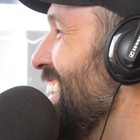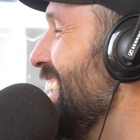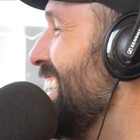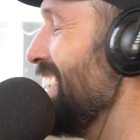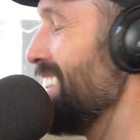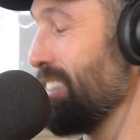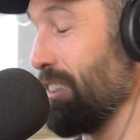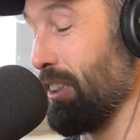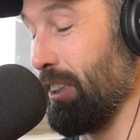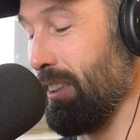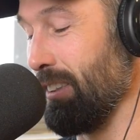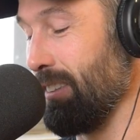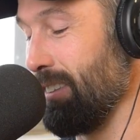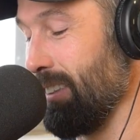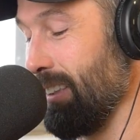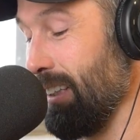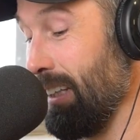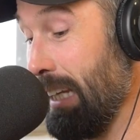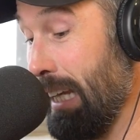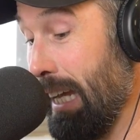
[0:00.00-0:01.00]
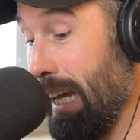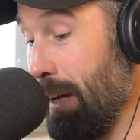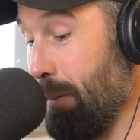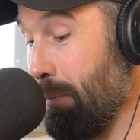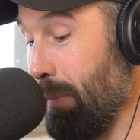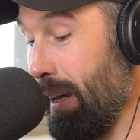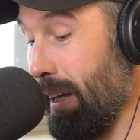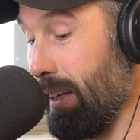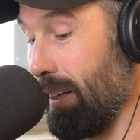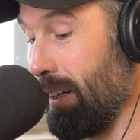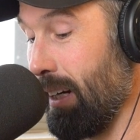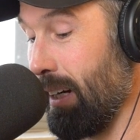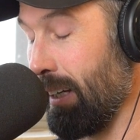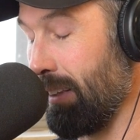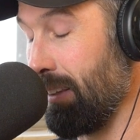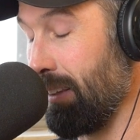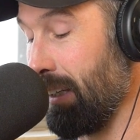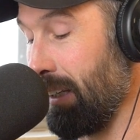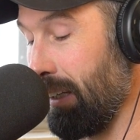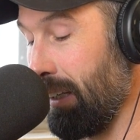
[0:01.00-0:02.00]
Dude, yeah, man. I
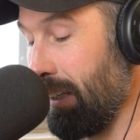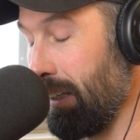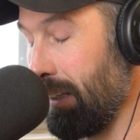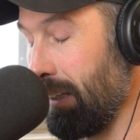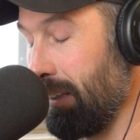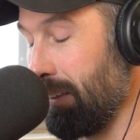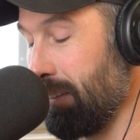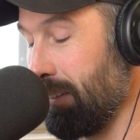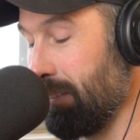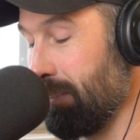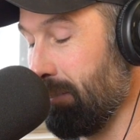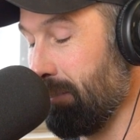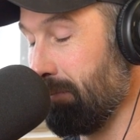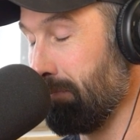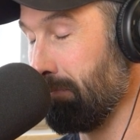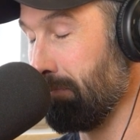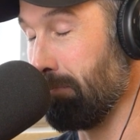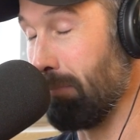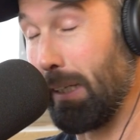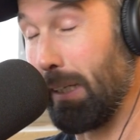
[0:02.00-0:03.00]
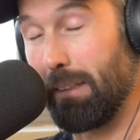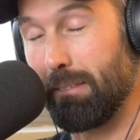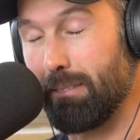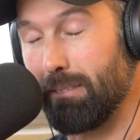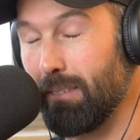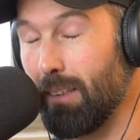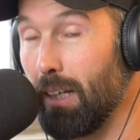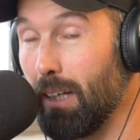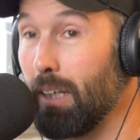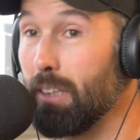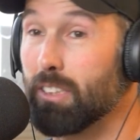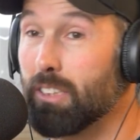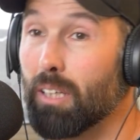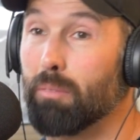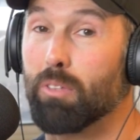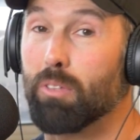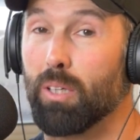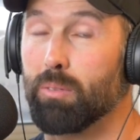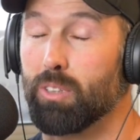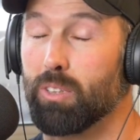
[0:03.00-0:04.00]
think, man, it's
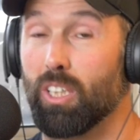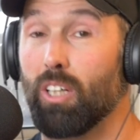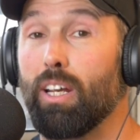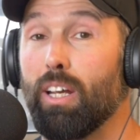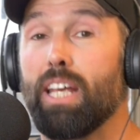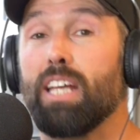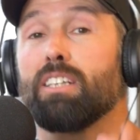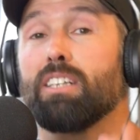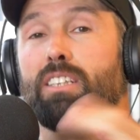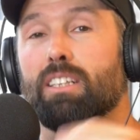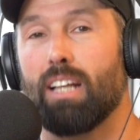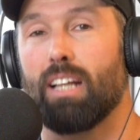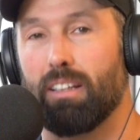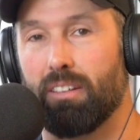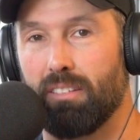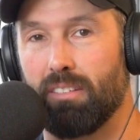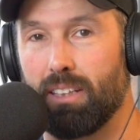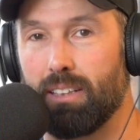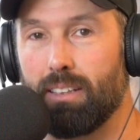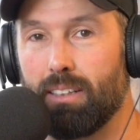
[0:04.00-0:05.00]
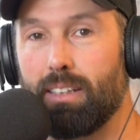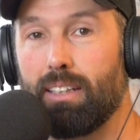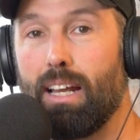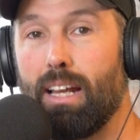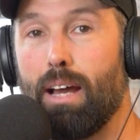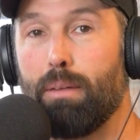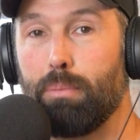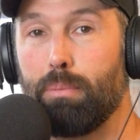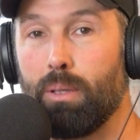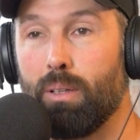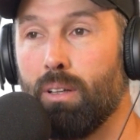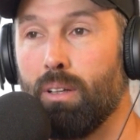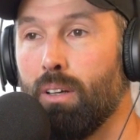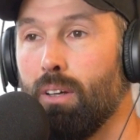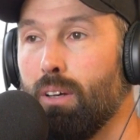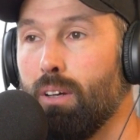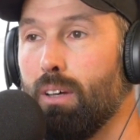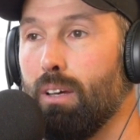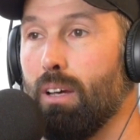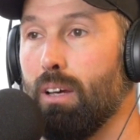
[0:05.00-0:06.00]
sometimes so. Here's another thing that can happen
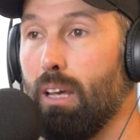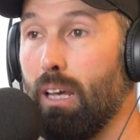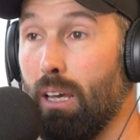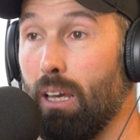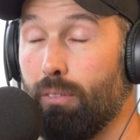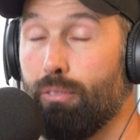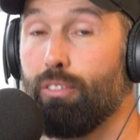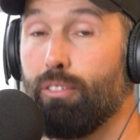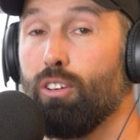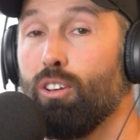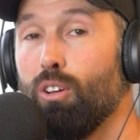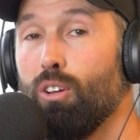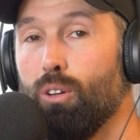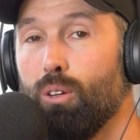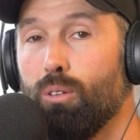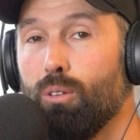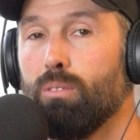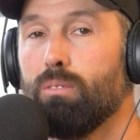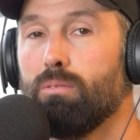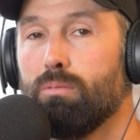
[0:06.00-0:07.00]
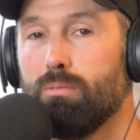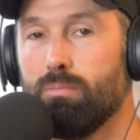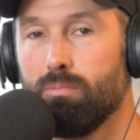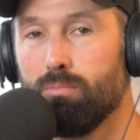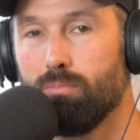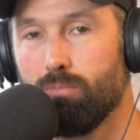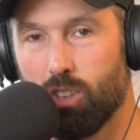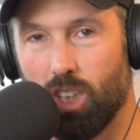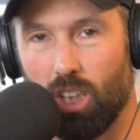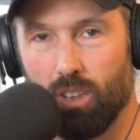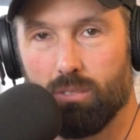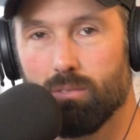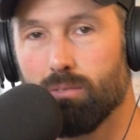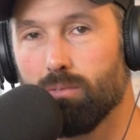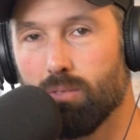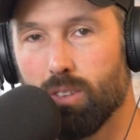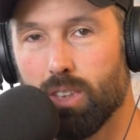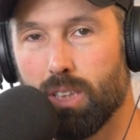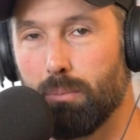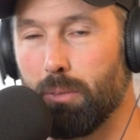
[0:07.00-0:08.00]
if you choke
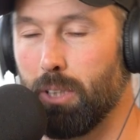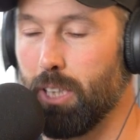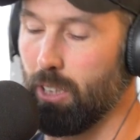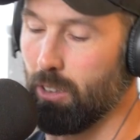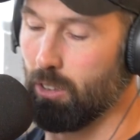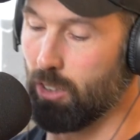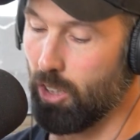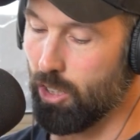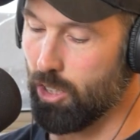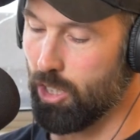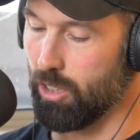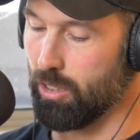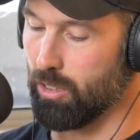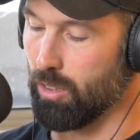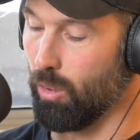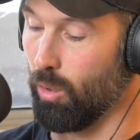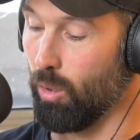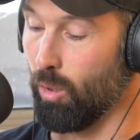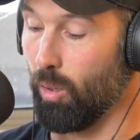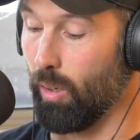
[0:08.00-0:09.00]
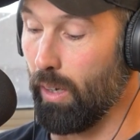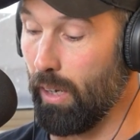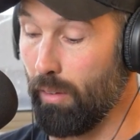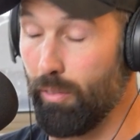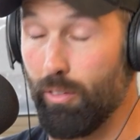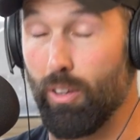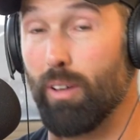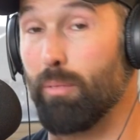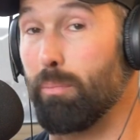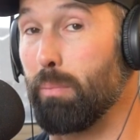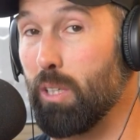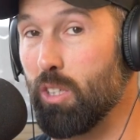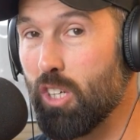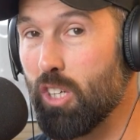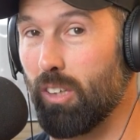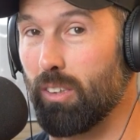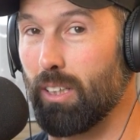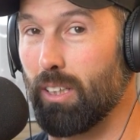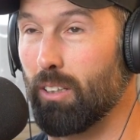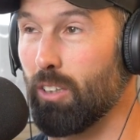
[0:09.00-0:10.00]
somebody unconscious or if you have been
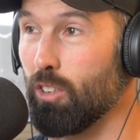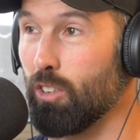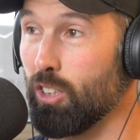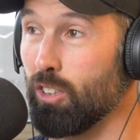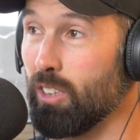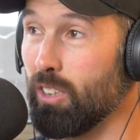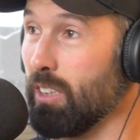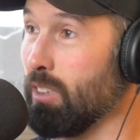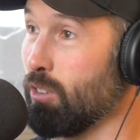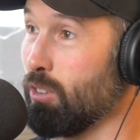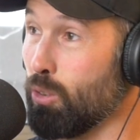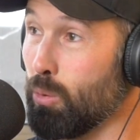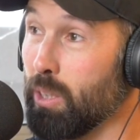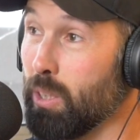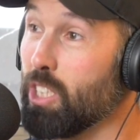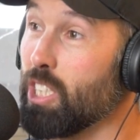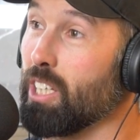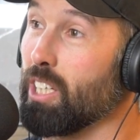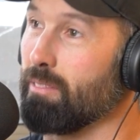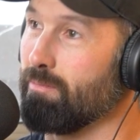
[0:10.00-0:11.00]
choked unconscious is twitching.